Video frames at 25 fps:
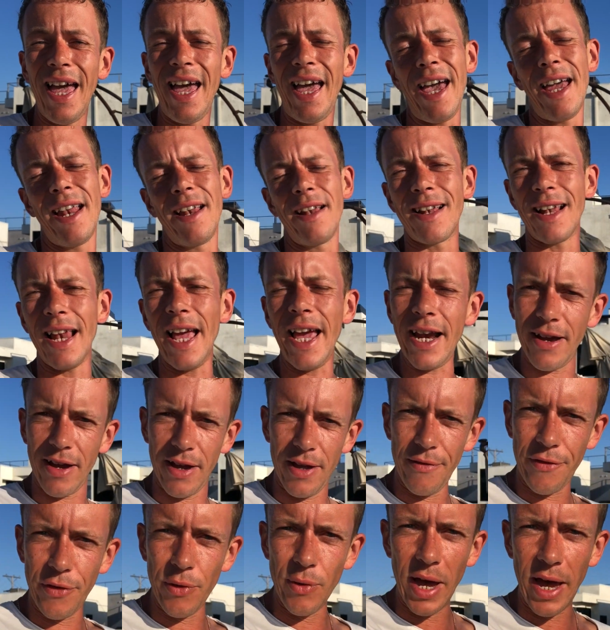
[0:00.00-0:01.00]
And later,
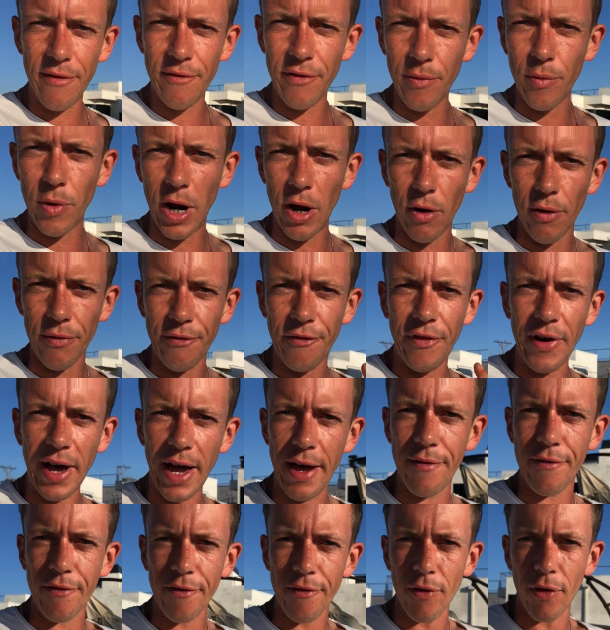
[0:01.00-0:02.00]
if you have around
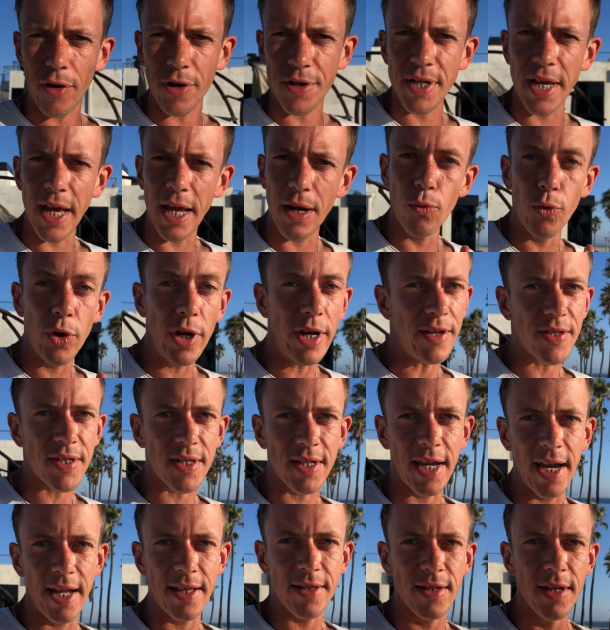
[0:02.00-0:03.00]
5 or 10 real
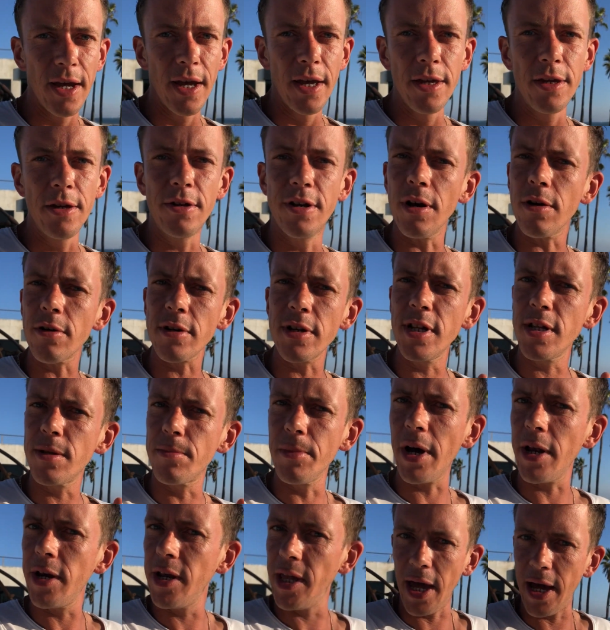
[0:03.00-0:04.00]
estates, you don't need
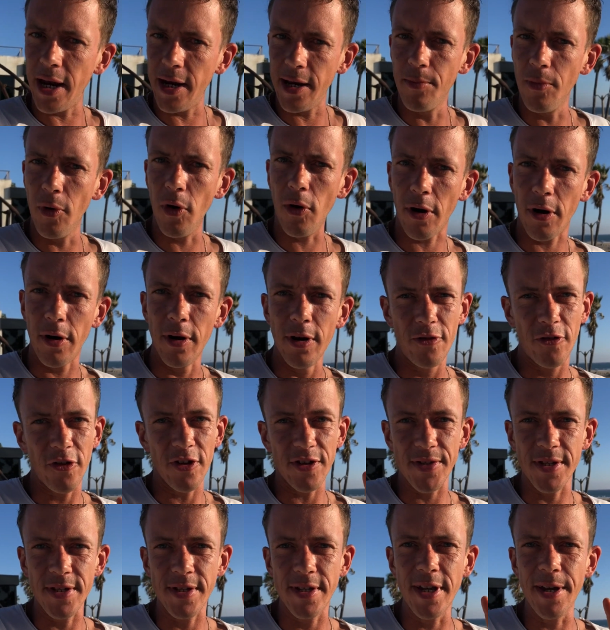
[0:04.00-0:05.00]
money anymore.
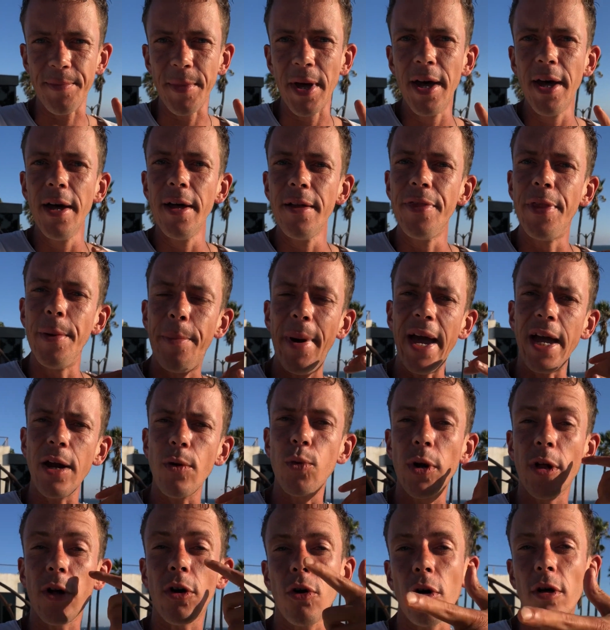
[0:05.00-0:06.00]
Just a tip. The bank
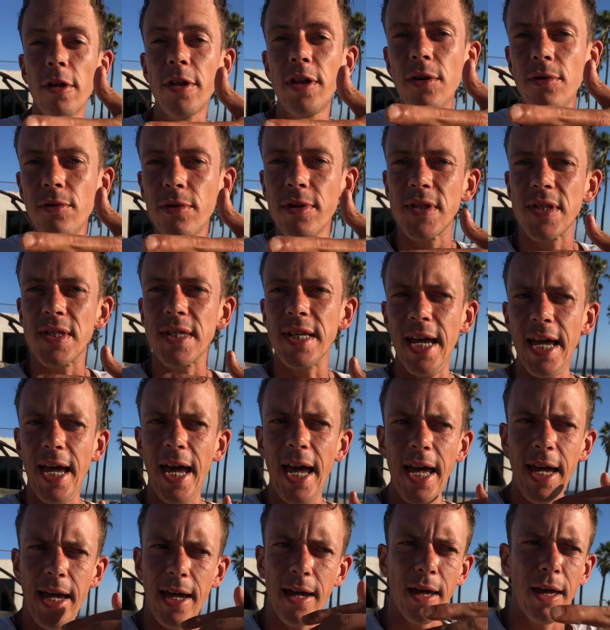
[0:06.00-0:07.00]
will call you and say,
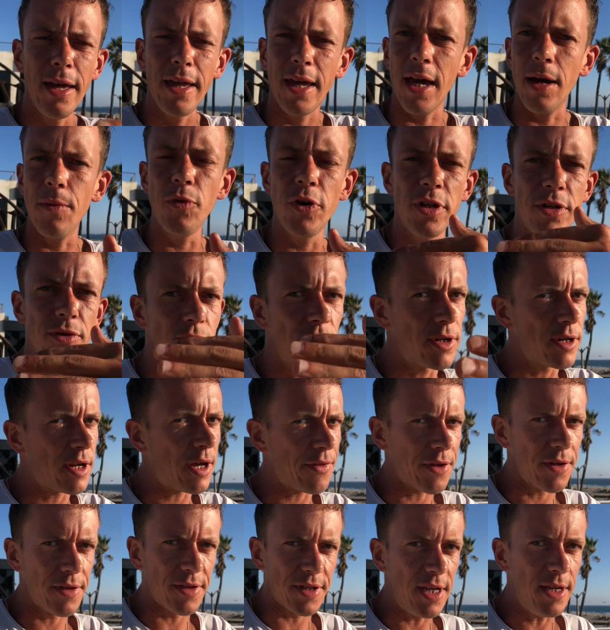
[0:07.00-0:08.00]
hey, can we do
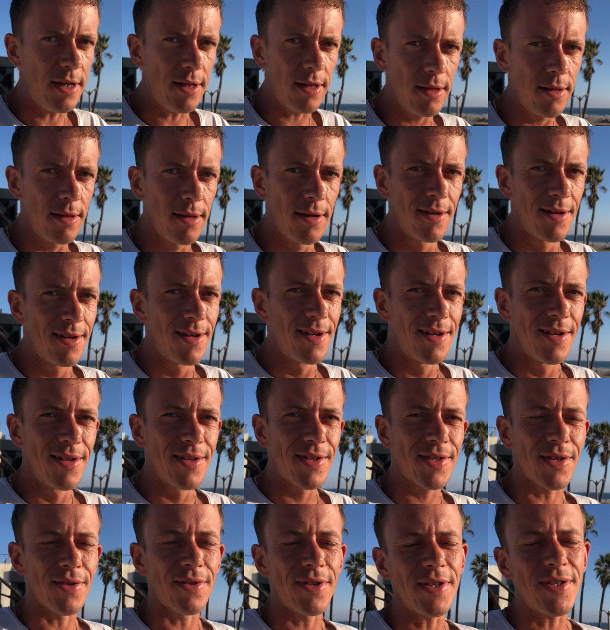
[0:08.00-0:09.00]
another deal?
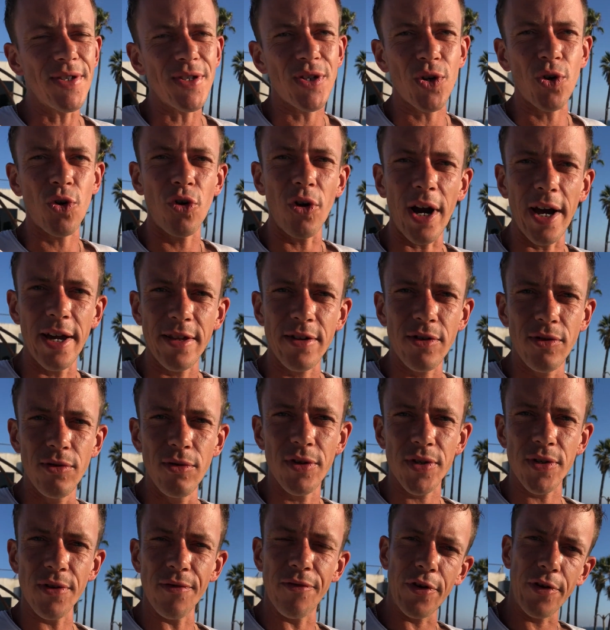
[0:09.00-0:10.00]
So this is quite cool.
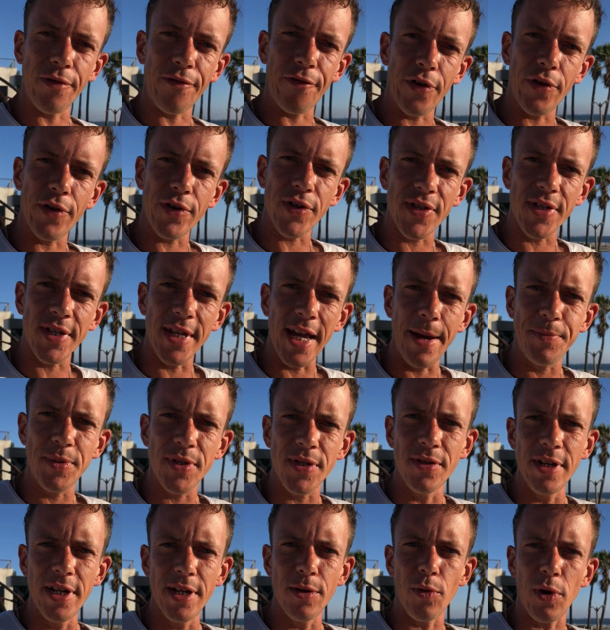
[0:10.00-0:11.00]
So for the first steps,
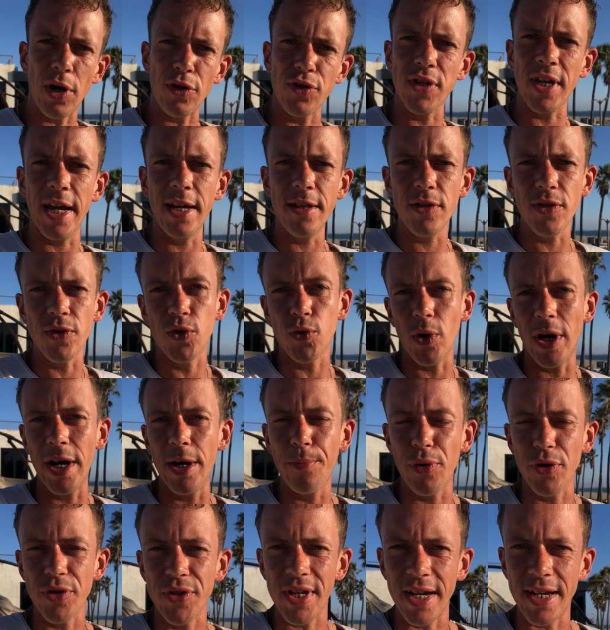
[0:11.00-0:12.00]
you need around 10 to
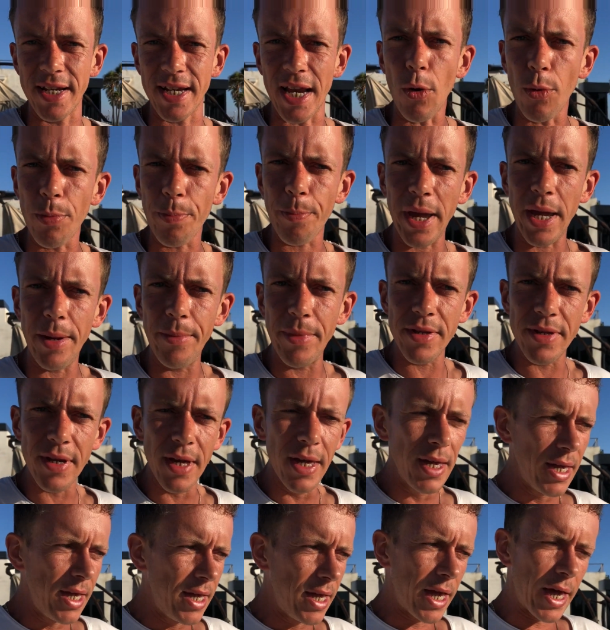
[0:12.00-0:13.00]
20% down payment.
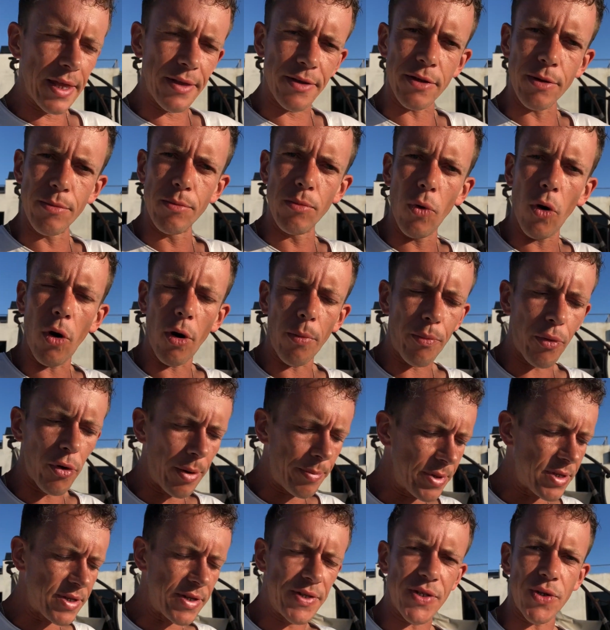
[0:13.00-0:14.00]
And the more
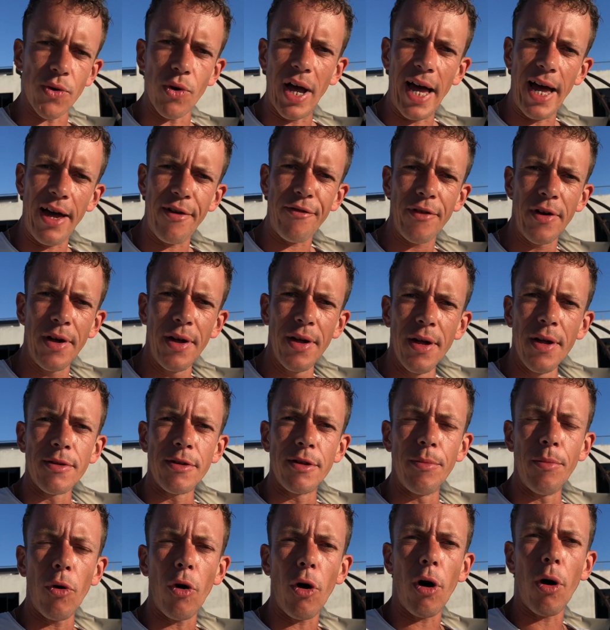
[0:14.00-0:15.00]
properties you have, the
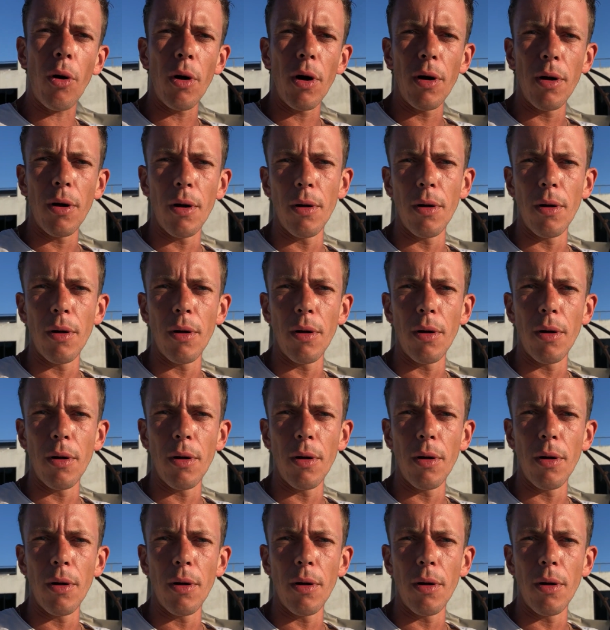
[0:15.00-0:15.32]
more